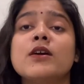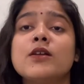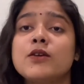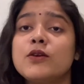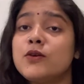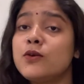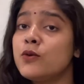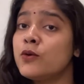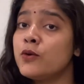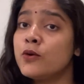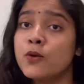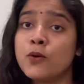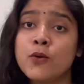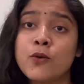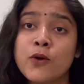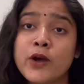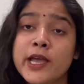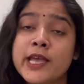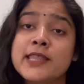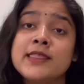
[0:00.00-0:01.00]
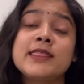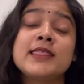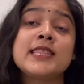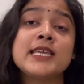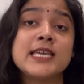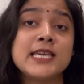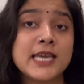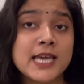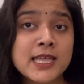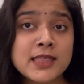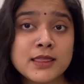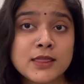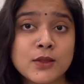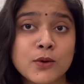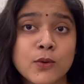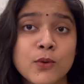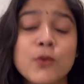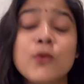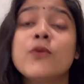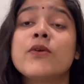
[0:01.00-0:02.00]
No
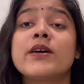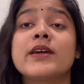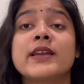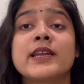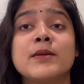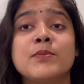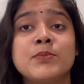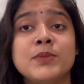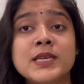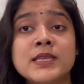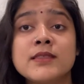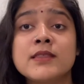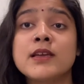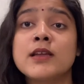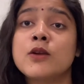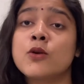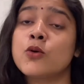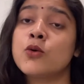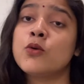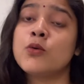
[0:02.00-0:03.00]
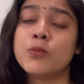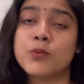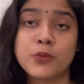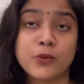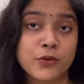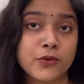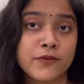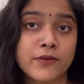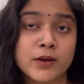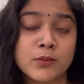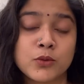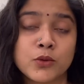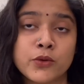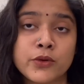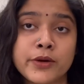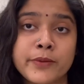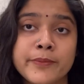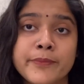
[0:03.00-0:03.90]
entiendo, repítelo, por favor.